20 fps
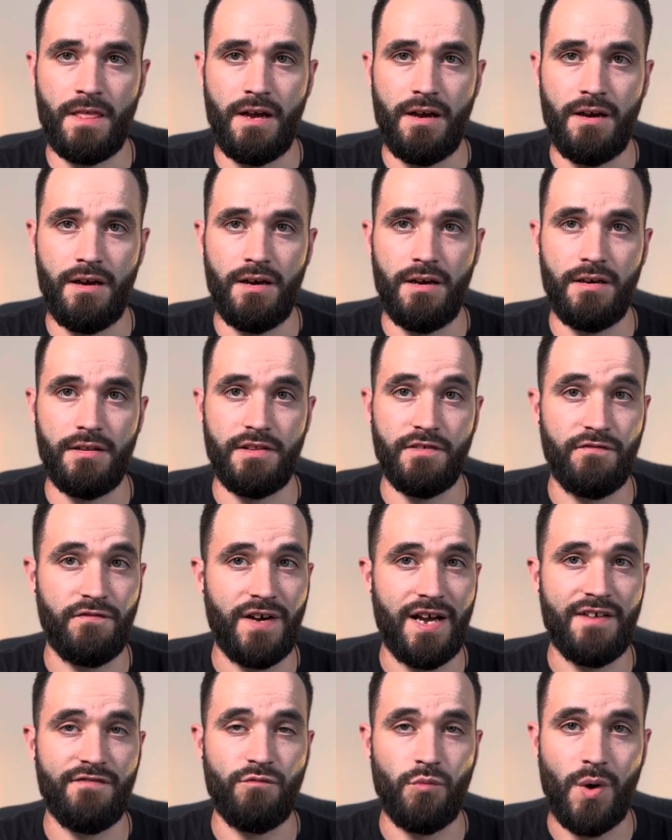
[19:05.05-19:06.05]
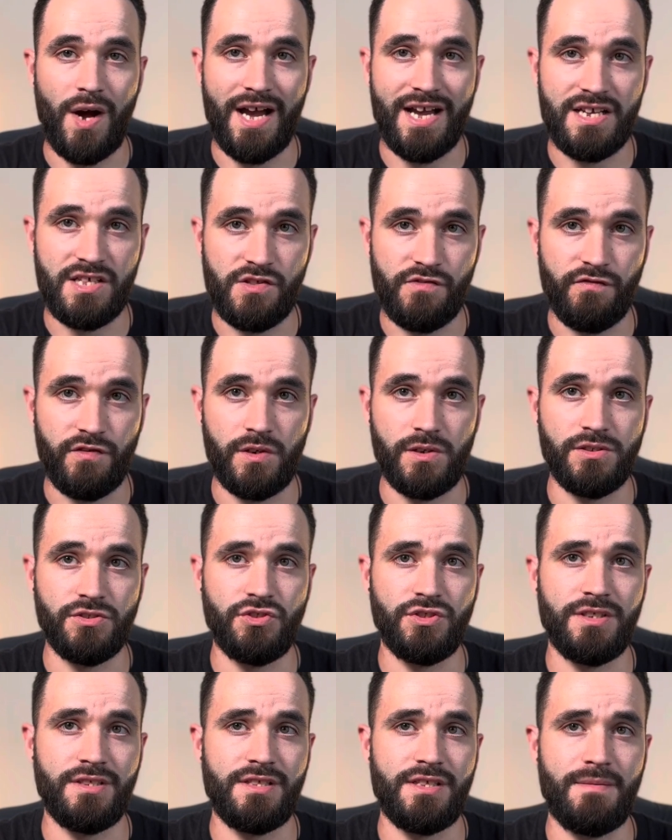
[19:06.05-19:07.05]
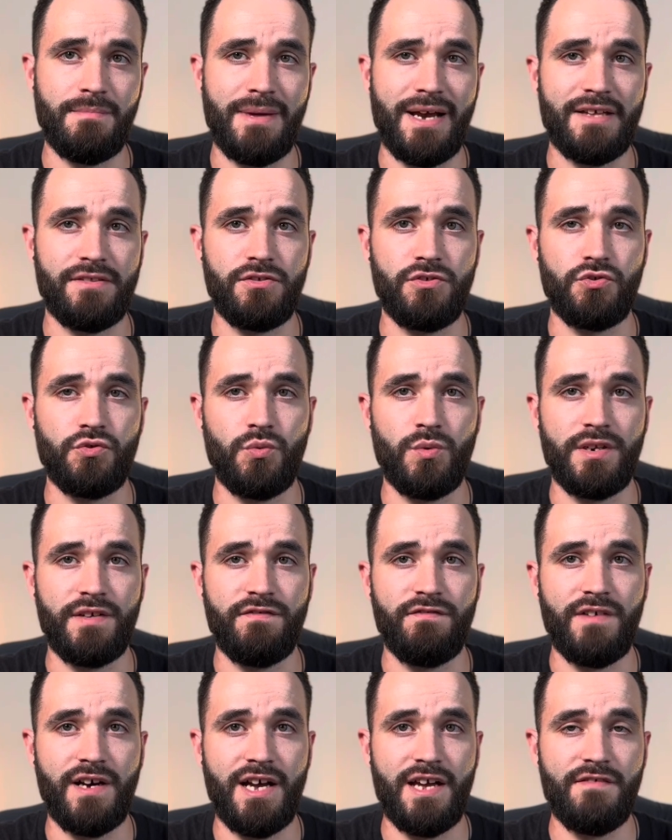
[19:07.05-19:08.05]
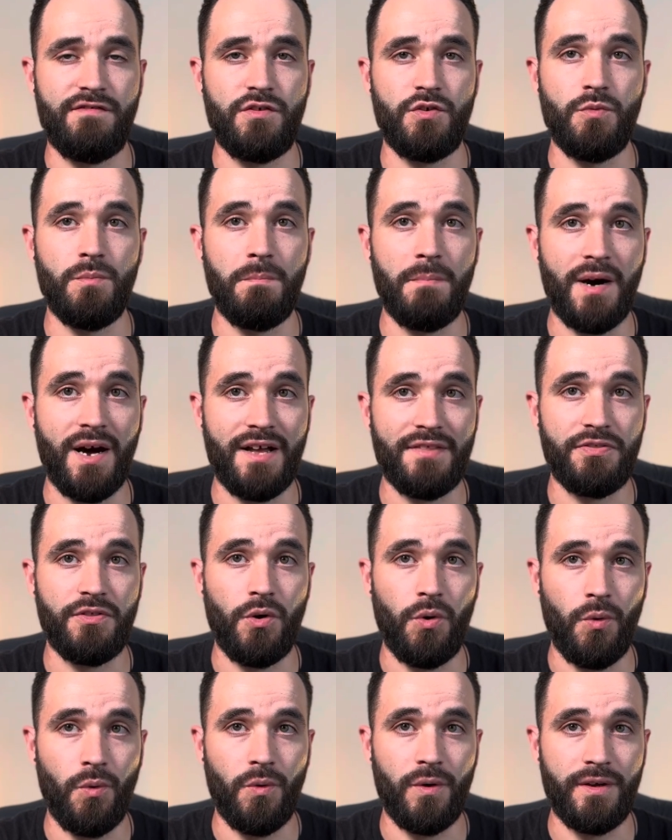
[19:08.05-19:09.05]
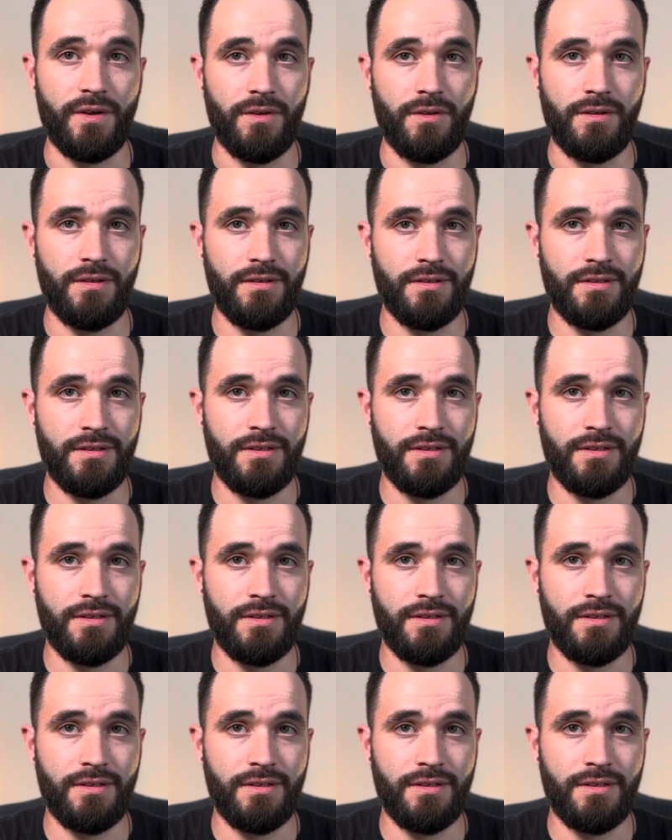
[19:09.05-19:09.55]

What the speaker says: the five wise virgins in Matthew 25 who bought the oil.